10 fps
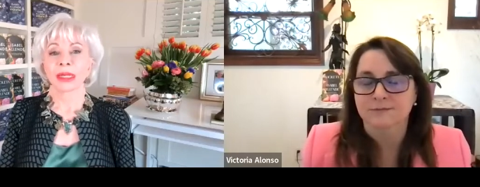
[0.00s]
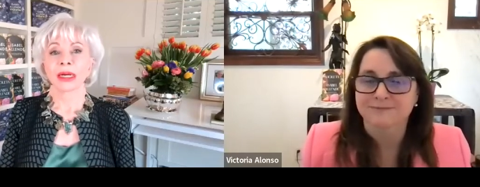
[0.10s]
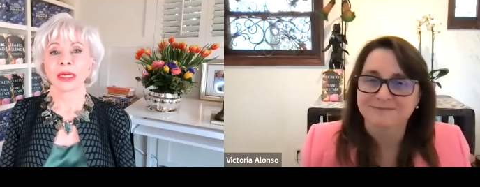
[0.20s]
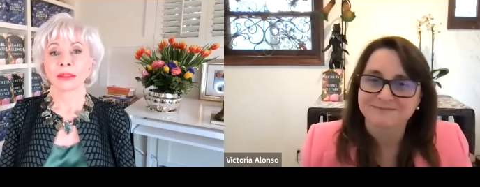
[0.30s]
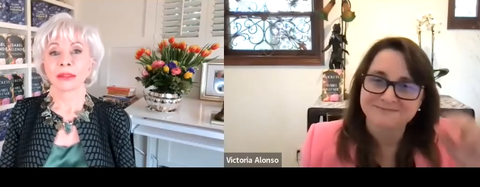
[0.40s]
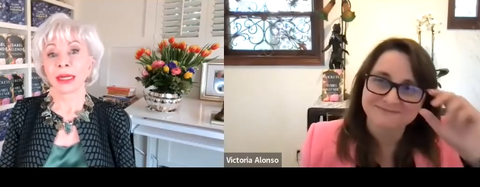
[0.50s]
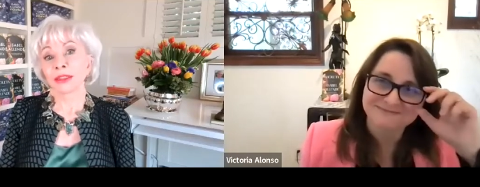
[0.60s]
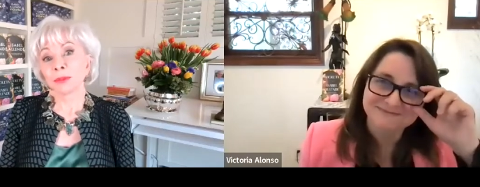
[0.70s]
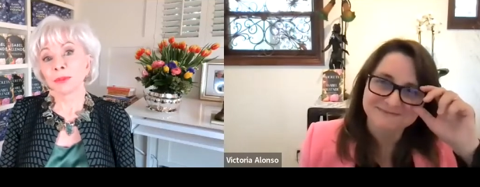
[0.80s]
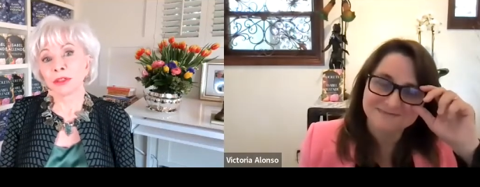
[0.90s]
Speaker 1: Uh, that's
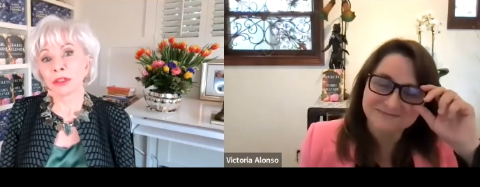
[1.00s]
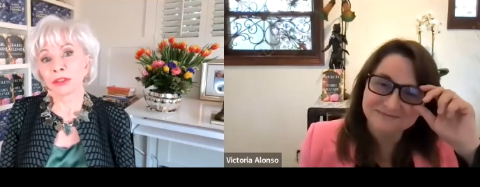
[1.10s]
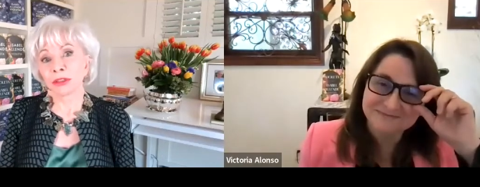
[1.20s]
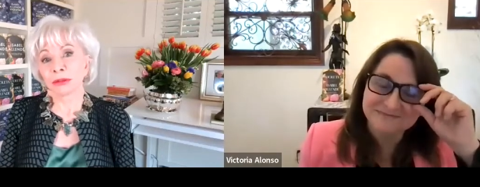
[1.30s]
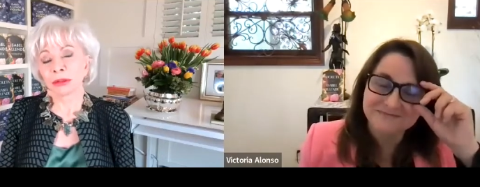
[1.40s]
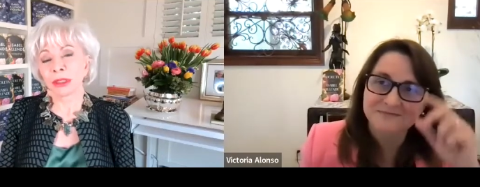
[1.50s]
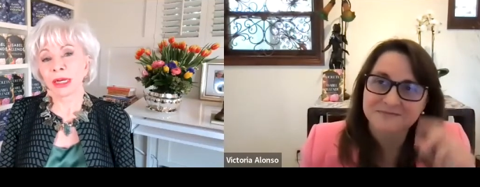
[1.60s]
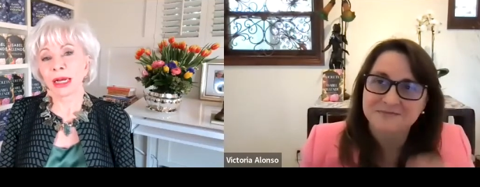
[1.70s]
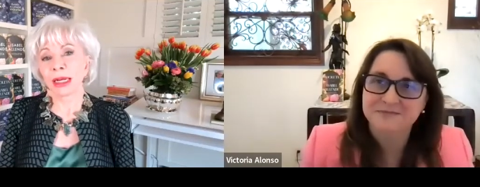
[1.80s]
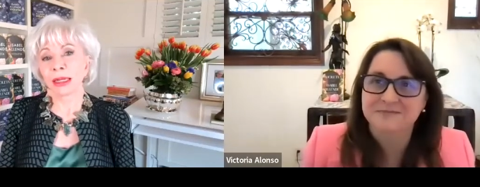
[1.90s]
because
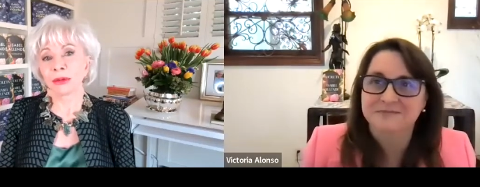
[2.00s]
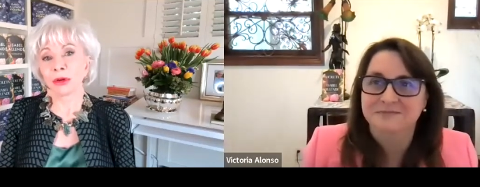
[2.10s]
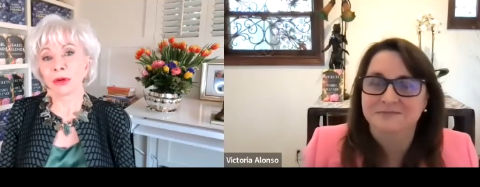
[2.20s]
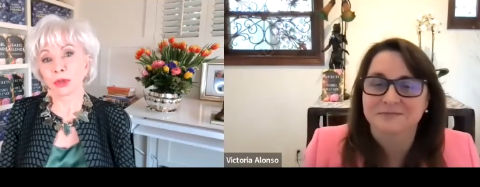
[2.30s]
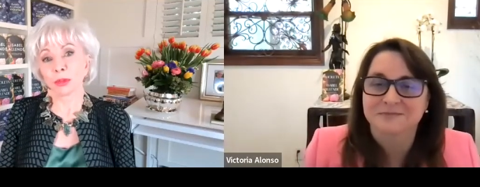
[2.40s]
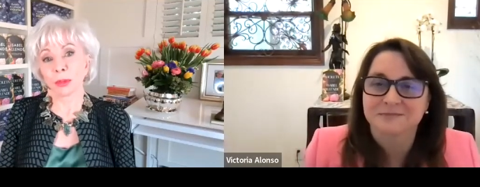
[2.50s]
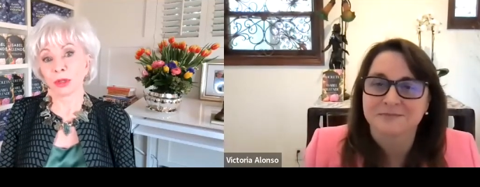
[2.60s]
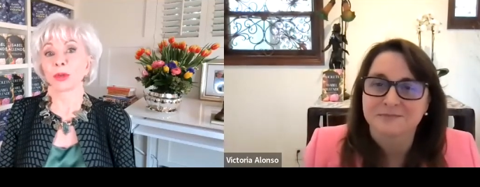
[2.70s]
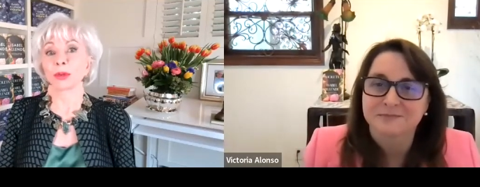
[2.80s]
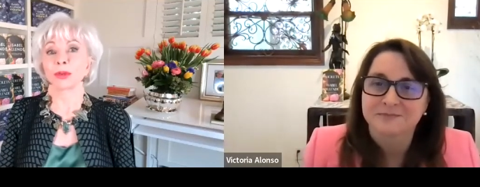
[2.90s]
I got to be
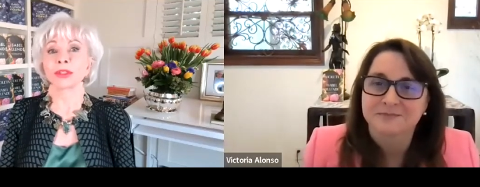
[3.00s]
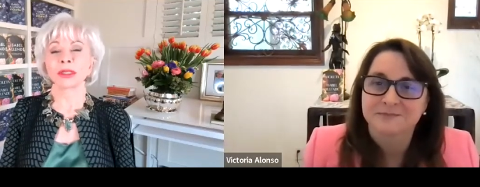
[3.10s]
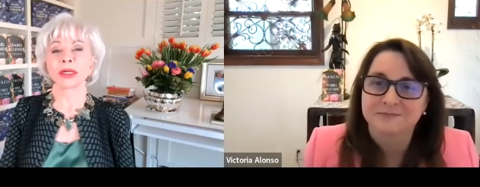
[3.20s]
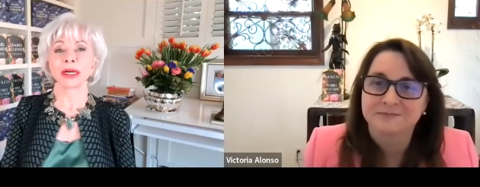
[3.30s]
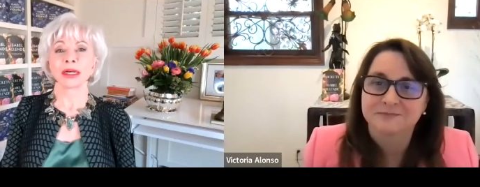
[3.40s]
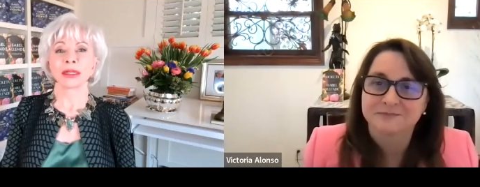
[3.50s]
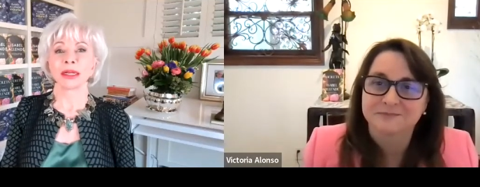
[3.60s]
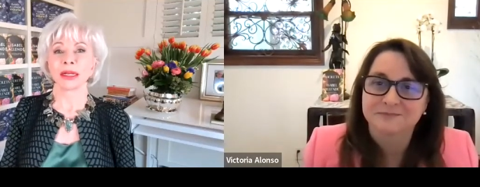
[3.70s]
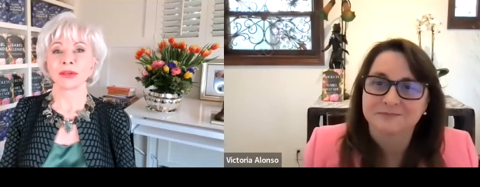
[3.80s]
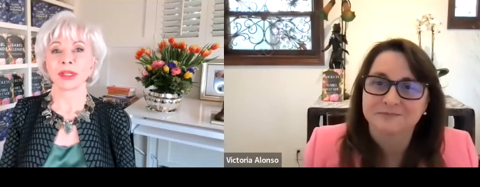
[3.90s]
old and
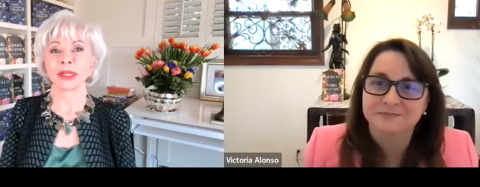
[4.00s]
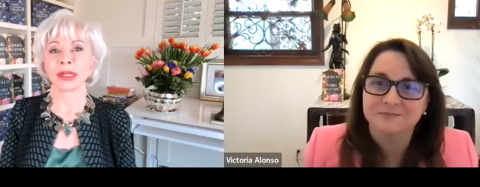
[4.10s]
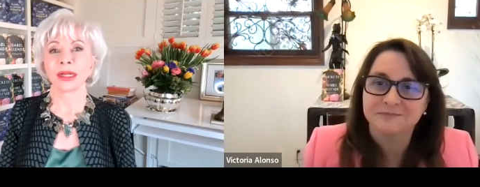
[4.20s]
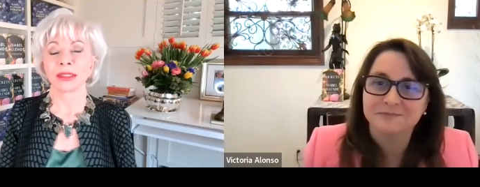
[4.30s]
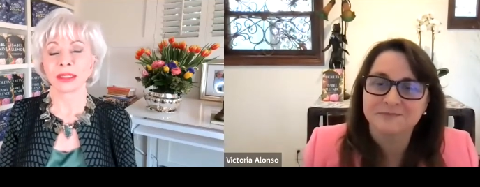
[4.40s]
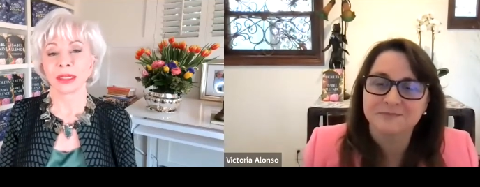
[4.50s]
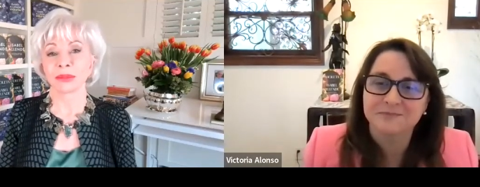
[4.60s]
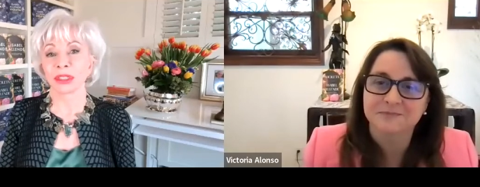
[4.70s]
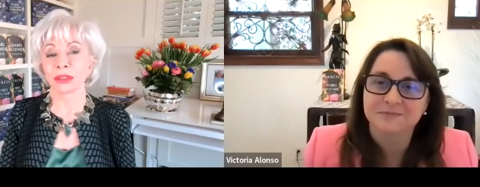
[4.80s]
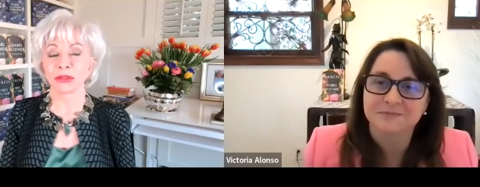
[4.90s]
I realized that I'm
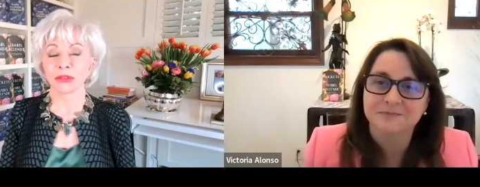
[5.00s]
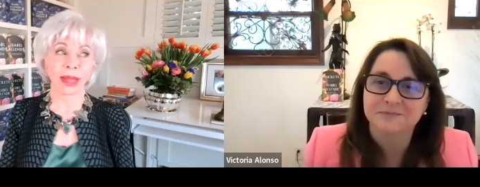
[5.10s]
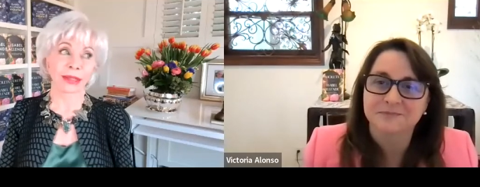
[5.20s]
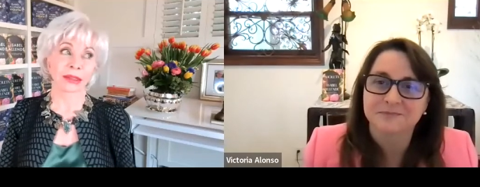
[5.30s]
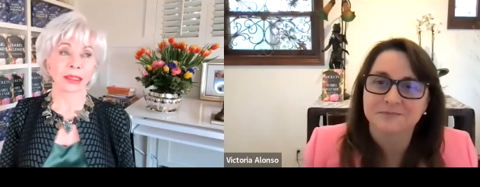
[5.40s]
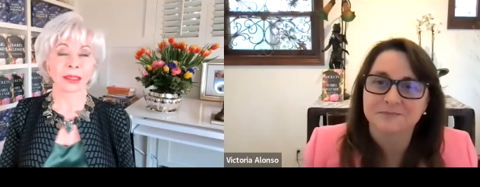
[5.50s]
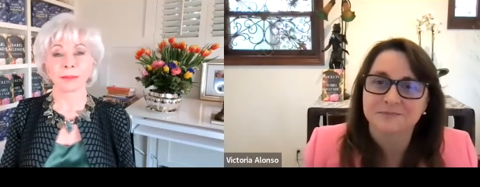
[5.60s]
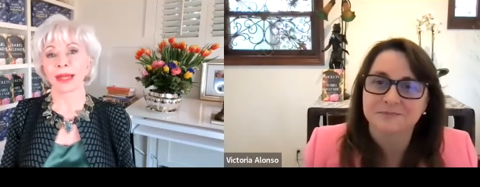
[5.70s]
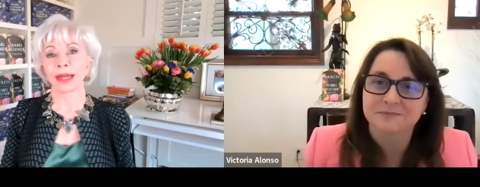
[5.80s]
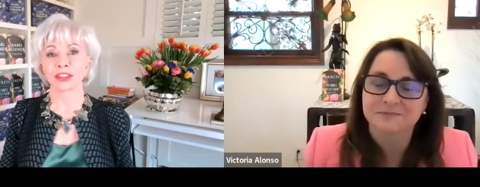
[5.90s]
still romantic and
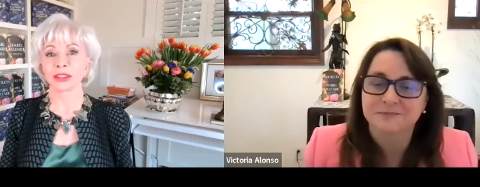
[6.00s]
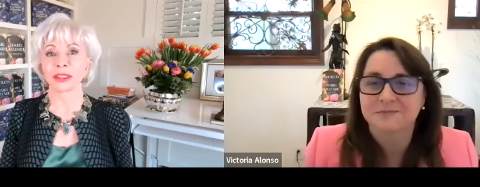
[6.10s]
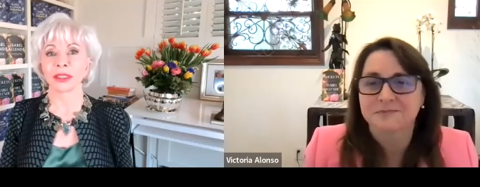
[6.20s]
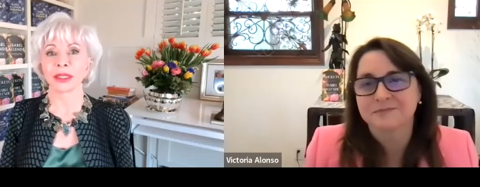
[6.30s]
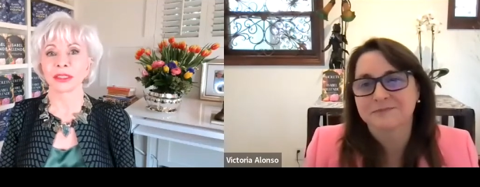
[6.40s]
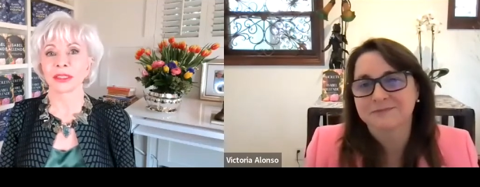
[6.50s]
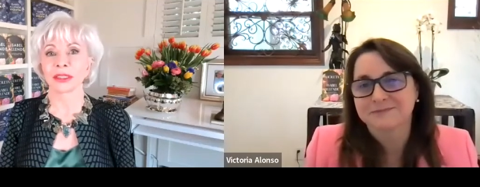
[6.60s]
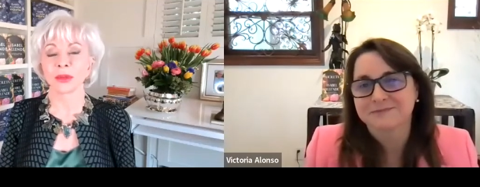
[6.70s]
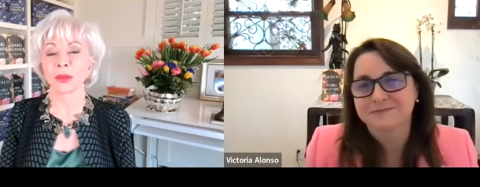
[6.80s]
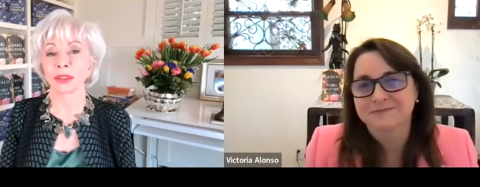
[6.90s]
passionate and I
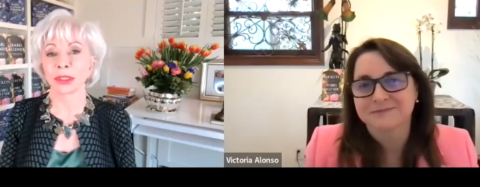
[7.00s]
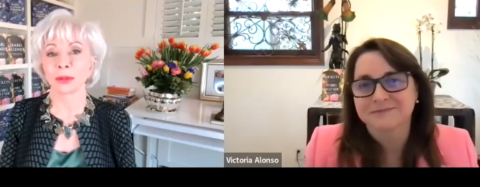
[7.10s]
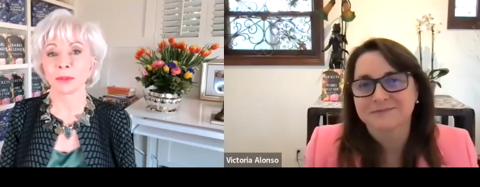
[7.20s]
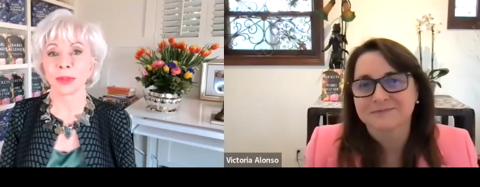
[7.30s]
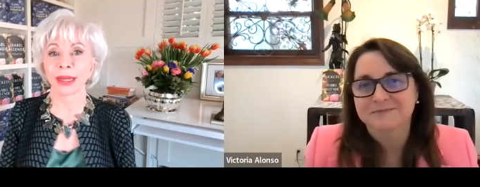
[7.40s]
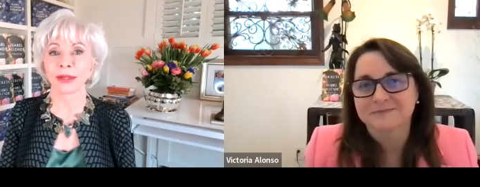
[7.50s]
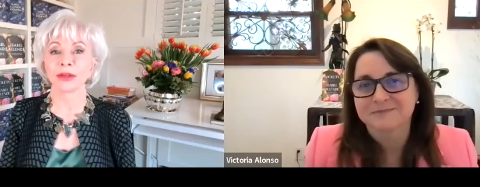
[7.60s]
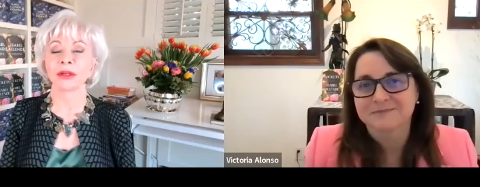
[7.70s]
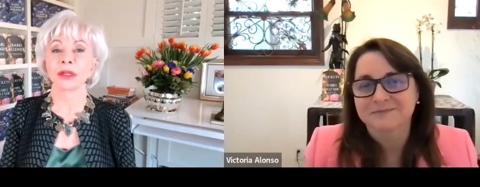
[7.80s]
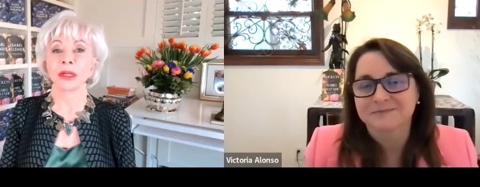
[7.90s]
still want a
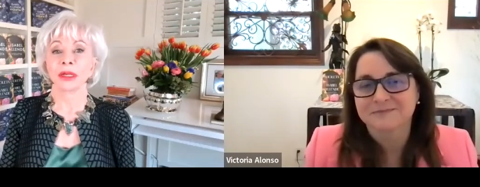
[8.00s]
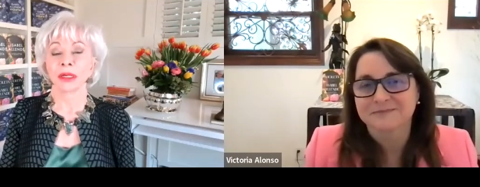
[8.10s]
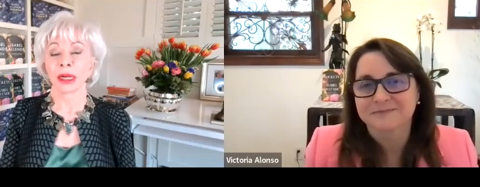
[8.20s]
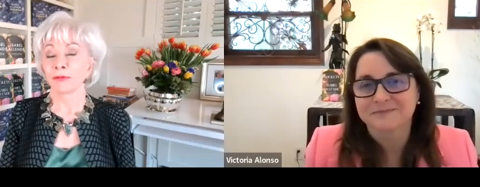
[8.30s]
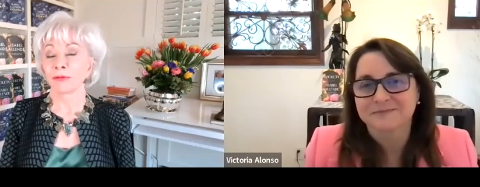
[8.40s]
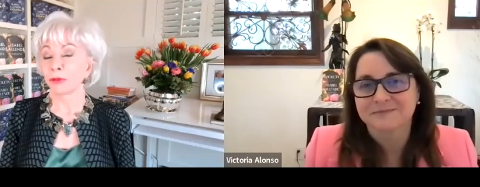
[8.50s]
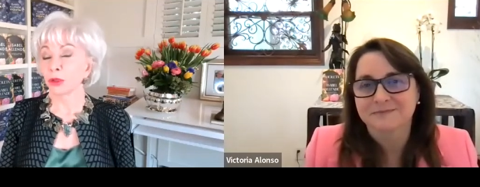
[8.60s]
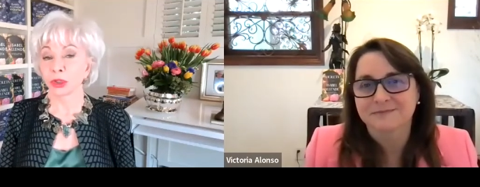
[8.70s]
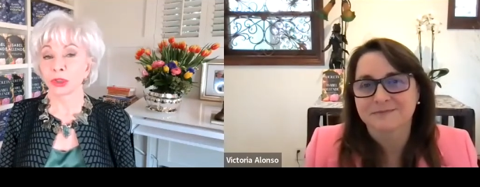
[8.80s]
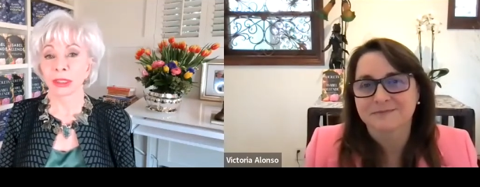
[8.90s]
companion.
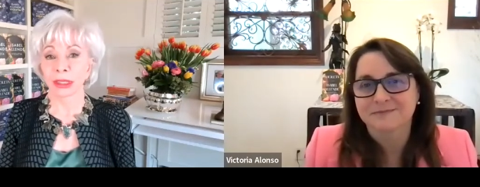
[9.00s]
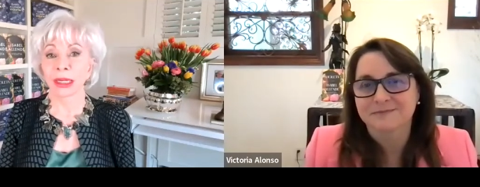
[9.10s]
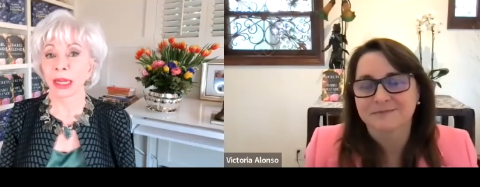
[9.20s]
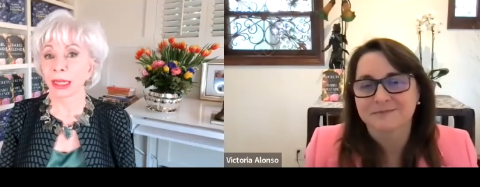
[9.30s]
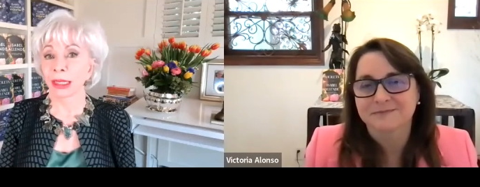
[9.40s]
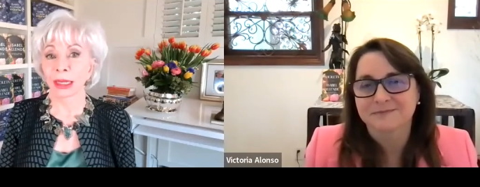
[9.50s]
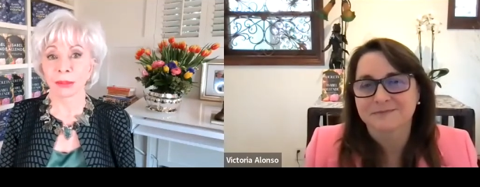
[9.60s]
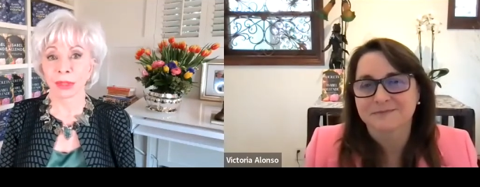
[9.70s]
Unfortunately, I am